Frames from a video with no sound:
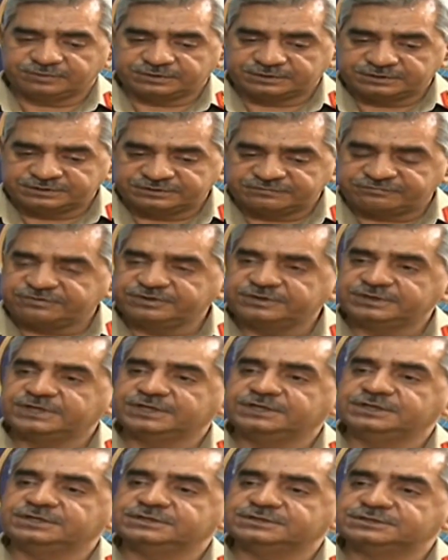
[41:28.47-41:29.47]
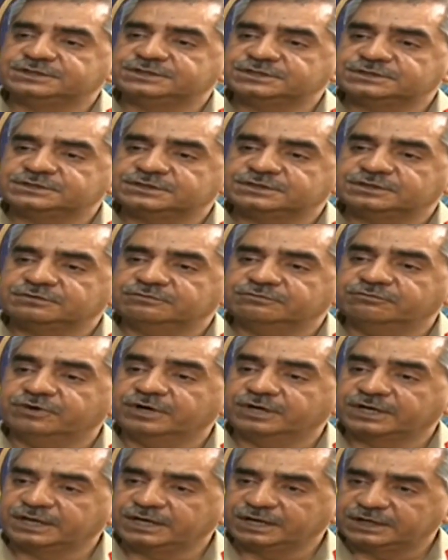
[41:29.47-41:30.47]
with different agencies
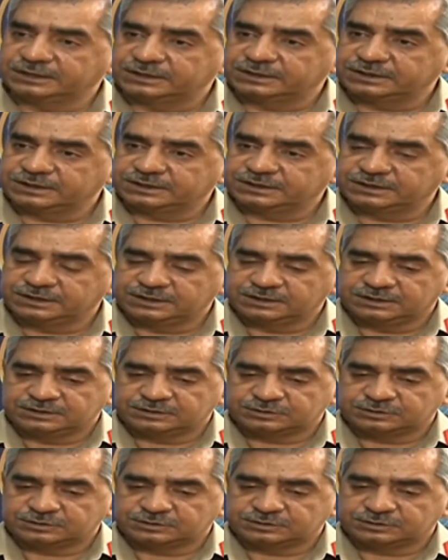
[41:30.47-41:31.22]
working under it.